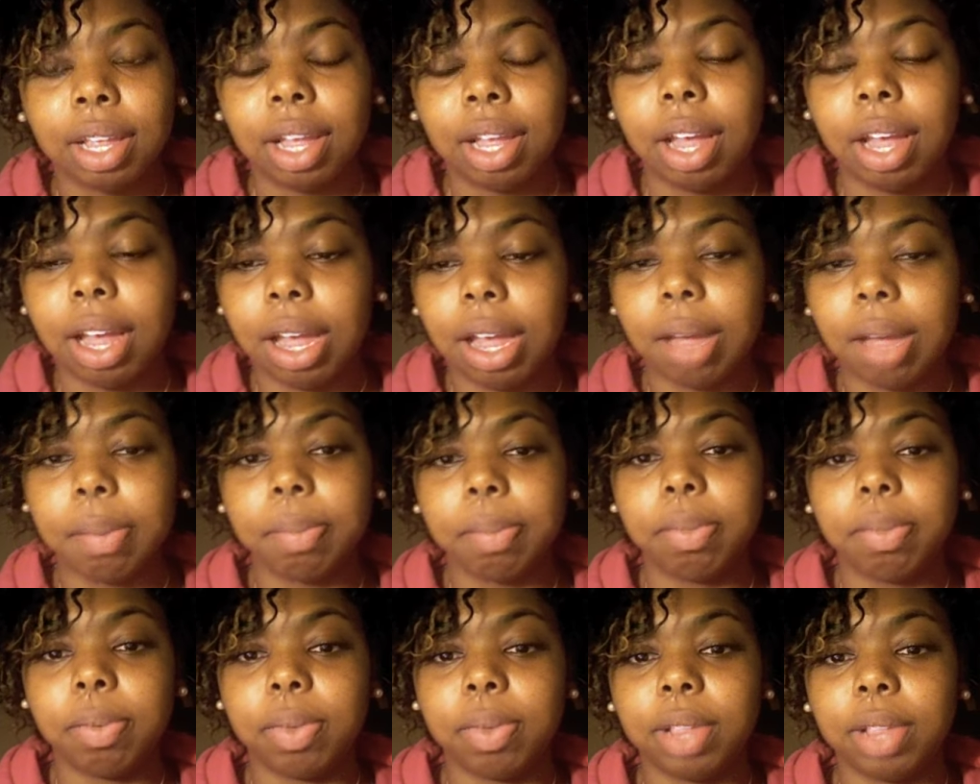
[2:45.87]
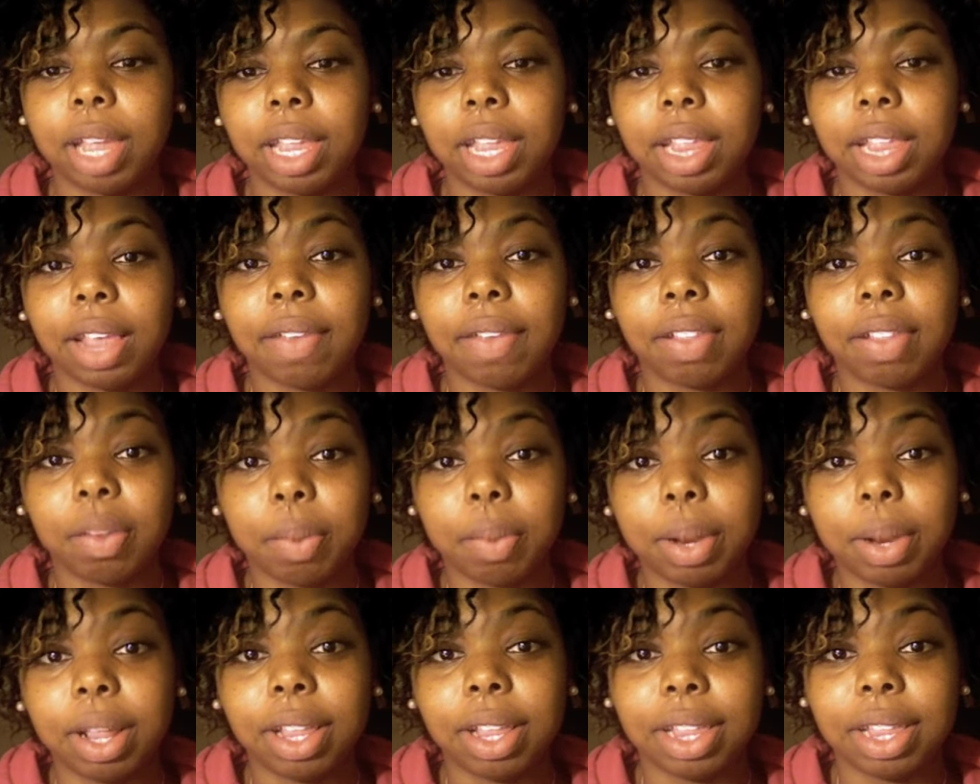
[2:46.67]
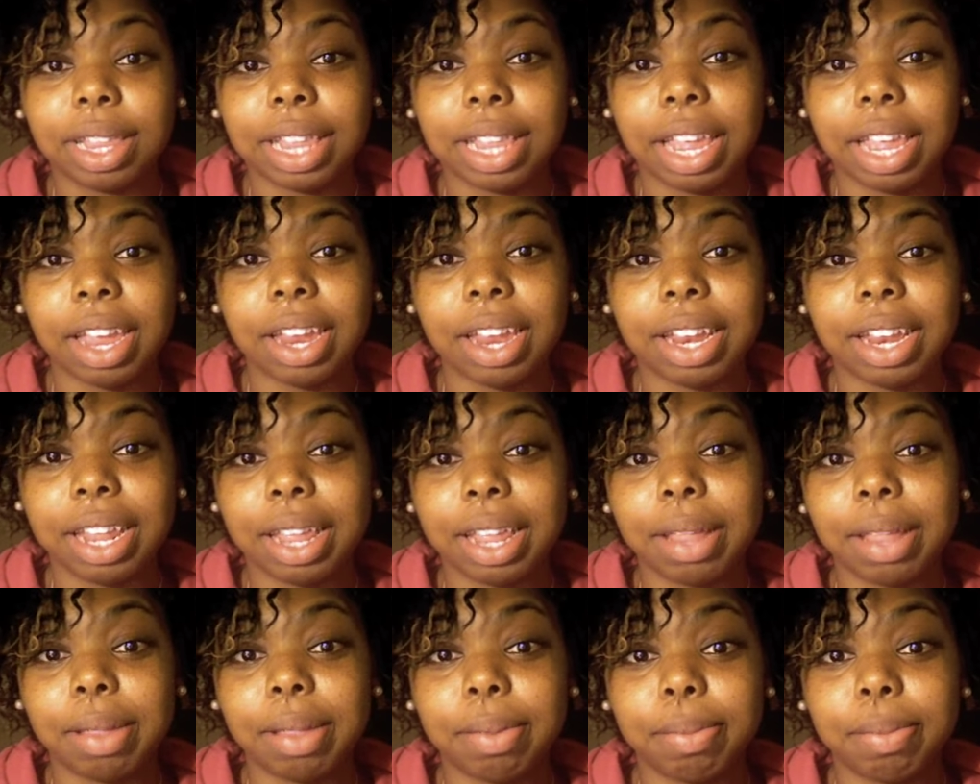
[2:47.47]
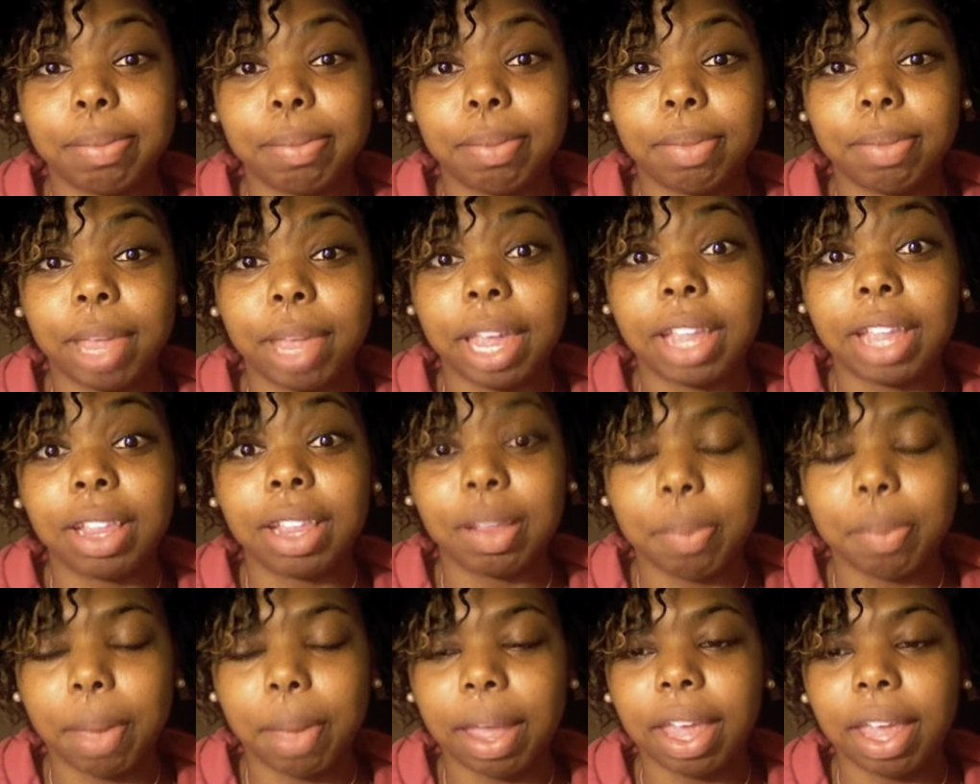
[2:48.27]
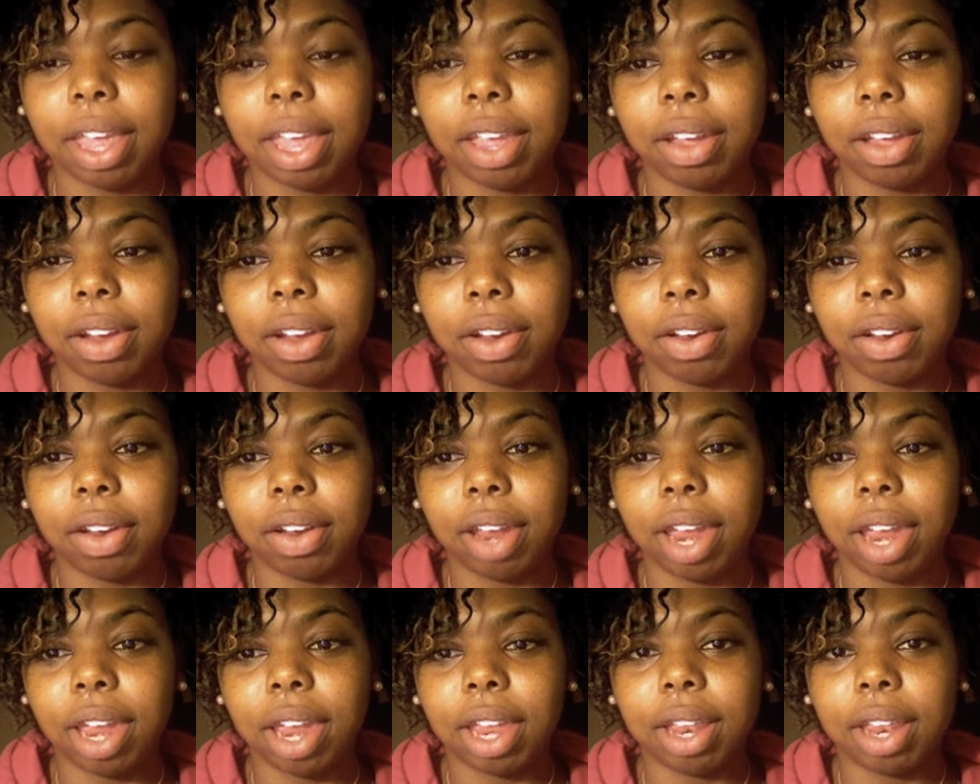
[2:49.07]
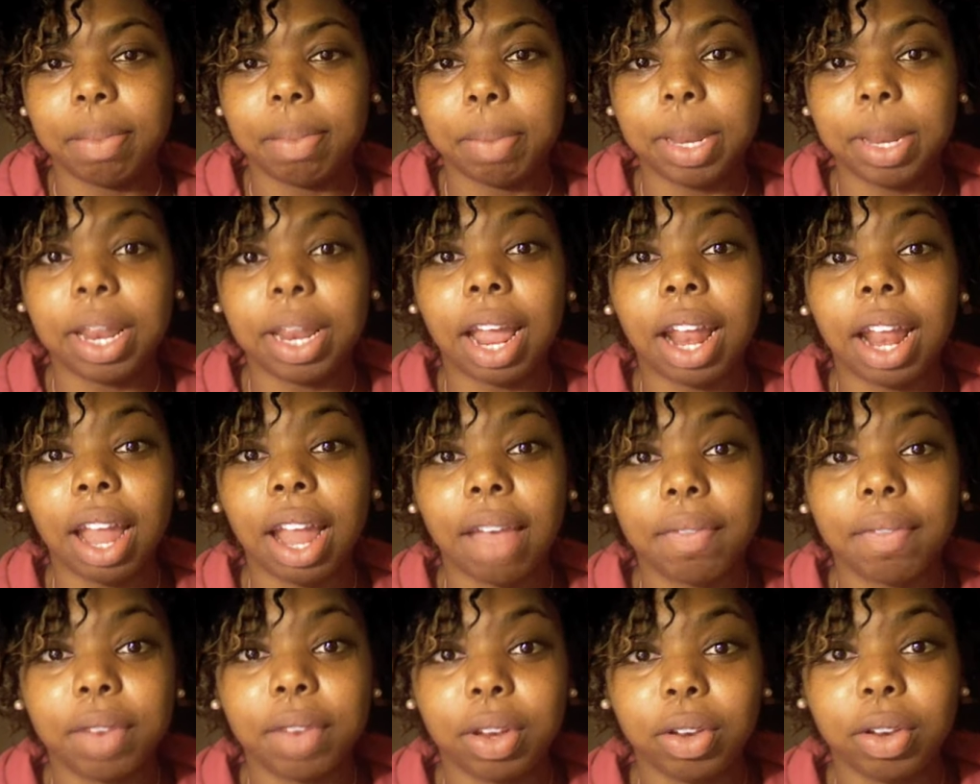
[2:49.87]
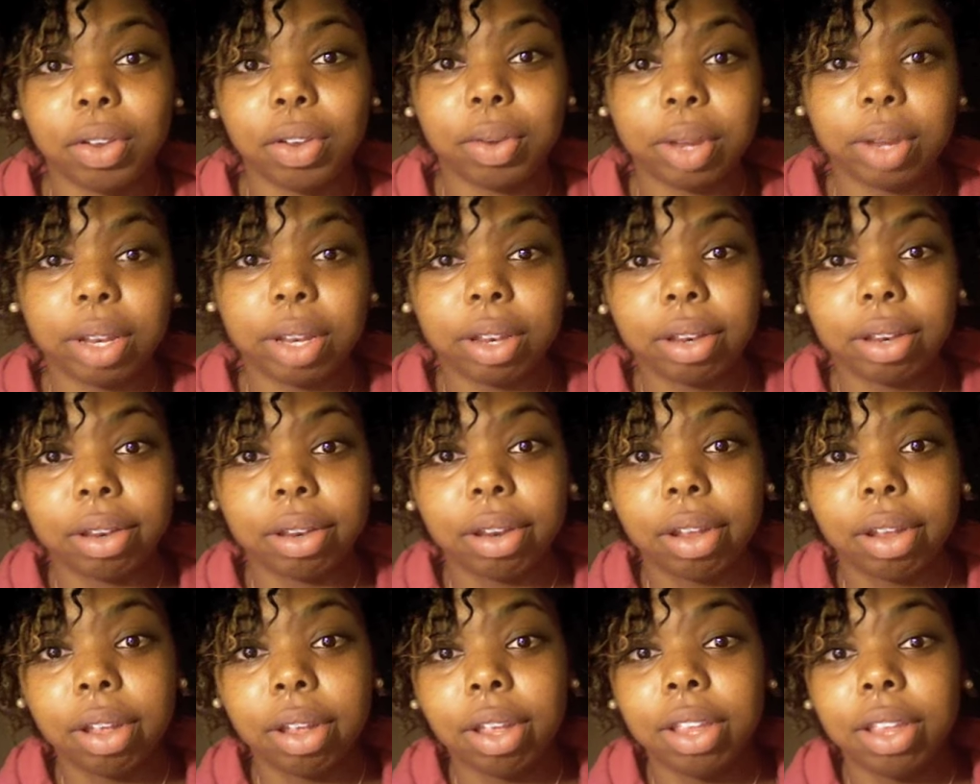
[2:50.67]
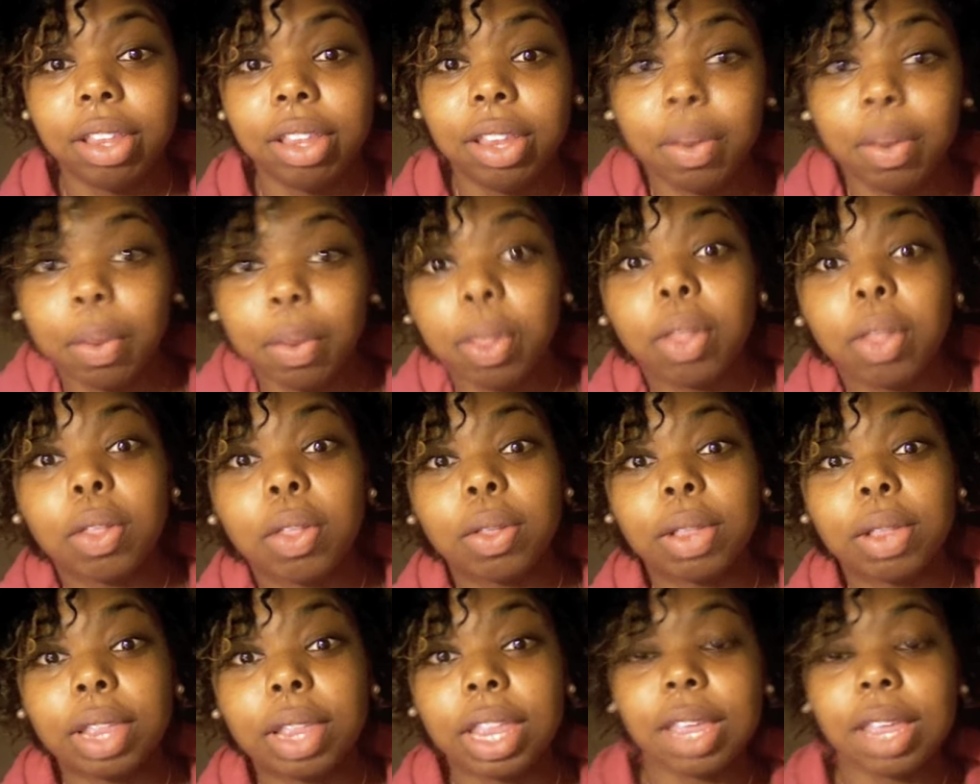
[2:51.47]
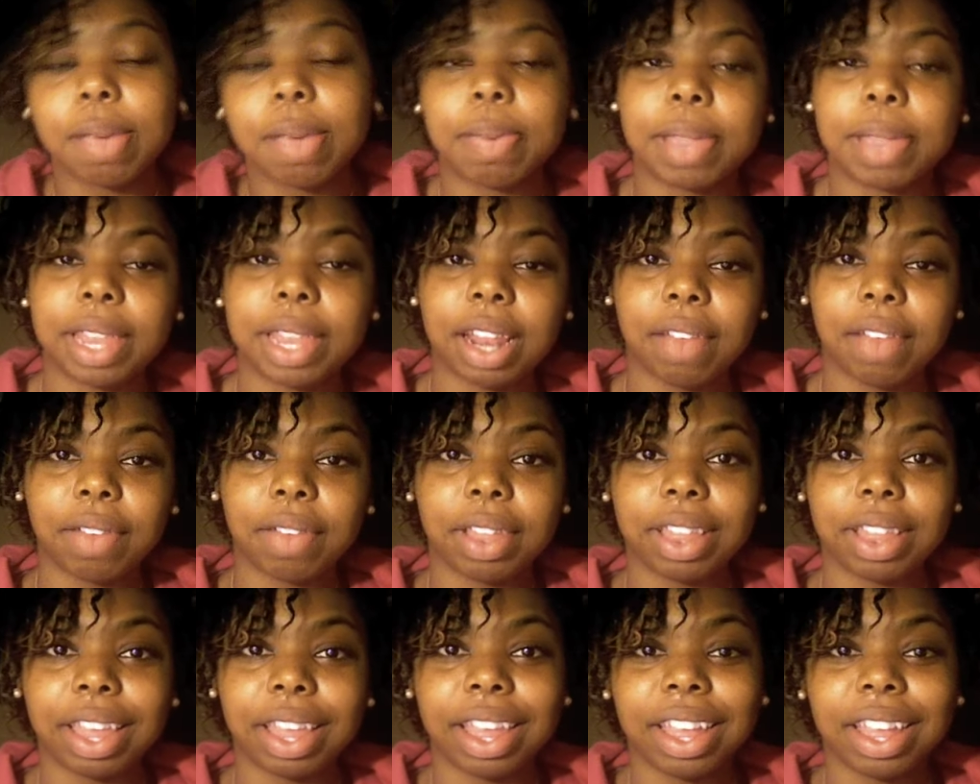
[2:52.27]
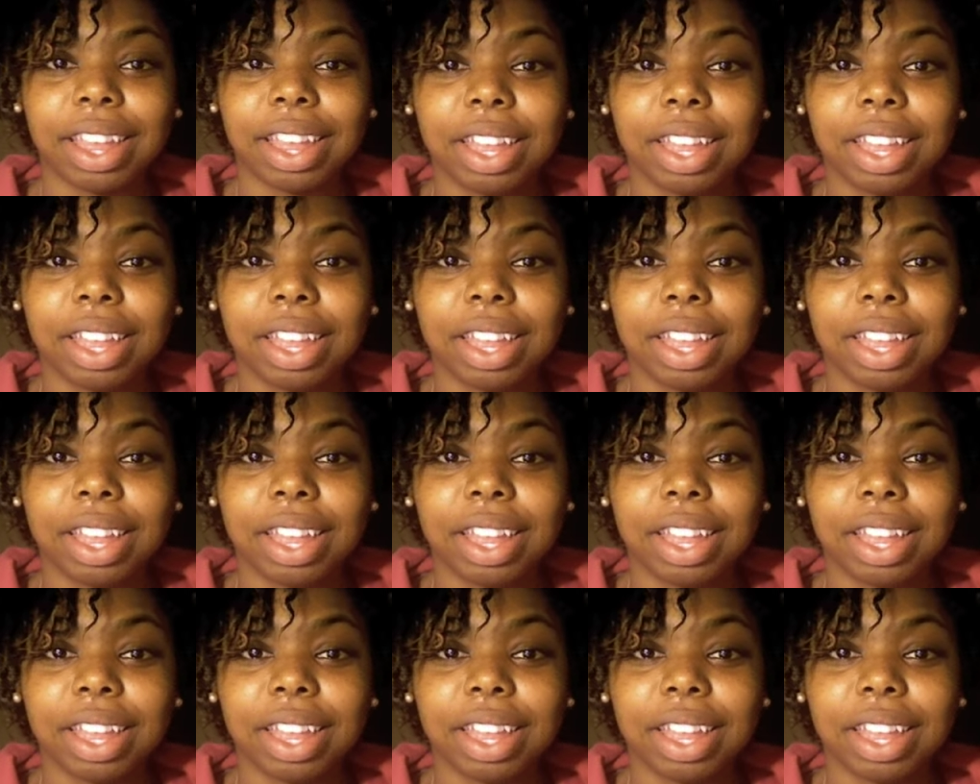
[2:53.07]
Um, it was nice to have someone else's hand in hands in my hair and me not having to do it and deal with all those clips and everything.